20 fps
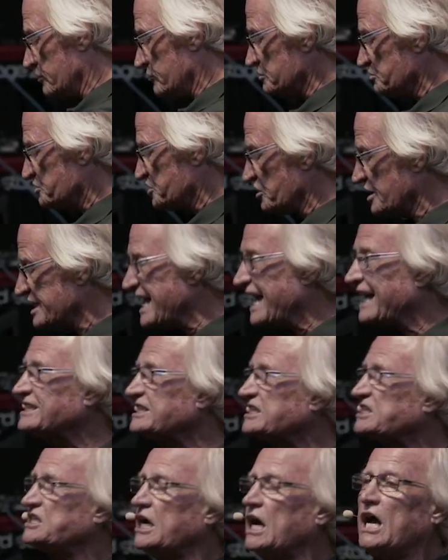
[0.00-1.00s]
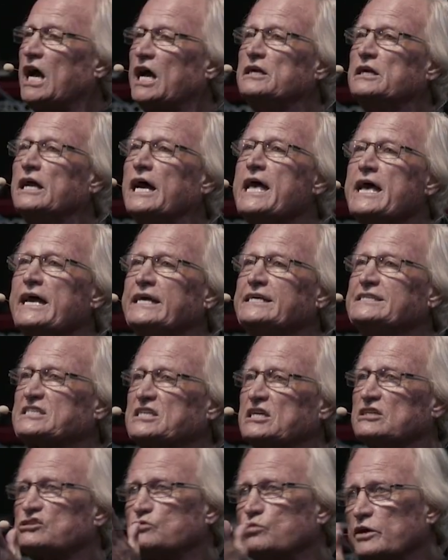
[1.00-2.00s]
room's on that side. He
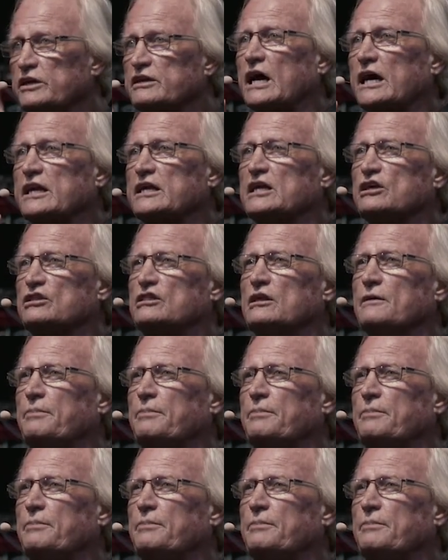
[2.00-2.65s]
says, we got to get the